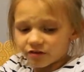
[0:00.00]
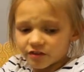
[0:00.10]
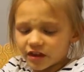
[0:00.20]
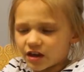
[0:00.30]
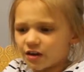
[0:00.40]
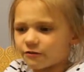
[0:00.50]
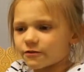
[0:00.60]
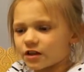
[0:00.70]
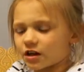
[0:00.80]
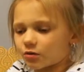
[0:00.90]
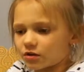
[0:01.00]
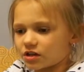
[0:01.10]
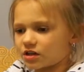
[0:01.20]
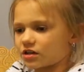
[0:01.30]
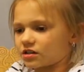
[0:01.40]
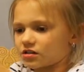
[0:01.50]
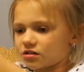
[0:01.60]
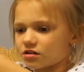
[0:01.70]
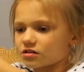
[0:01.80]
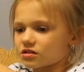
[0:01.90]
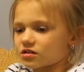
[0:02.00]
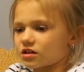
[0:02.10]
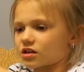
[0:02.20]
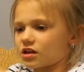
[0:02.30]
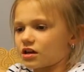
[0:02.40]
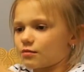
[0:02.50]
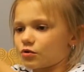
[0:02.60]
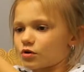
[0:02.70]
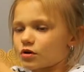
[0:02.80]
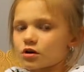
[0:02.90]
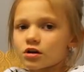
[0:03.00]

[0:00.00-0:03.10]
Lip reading: I feel like we did because it's not sticky anymore.